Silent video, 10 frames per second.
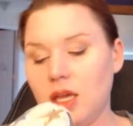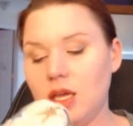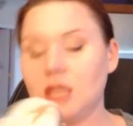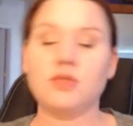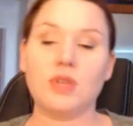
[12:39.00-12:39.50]

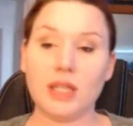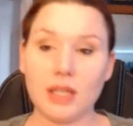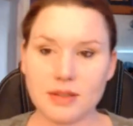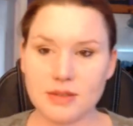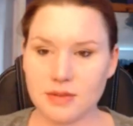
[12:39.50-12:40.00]
it's really
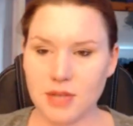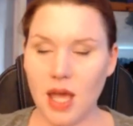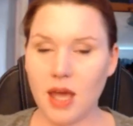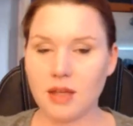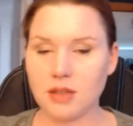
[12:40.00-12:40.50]
nice.
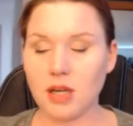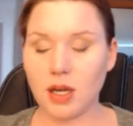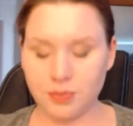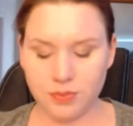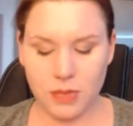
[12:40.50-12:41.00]
And, you
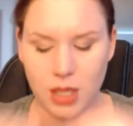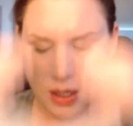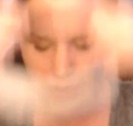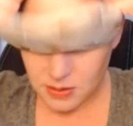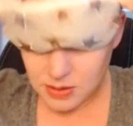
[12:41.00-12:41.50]
know, yeah,
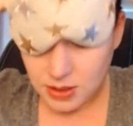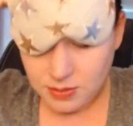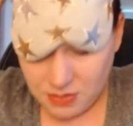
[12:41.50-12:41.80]
so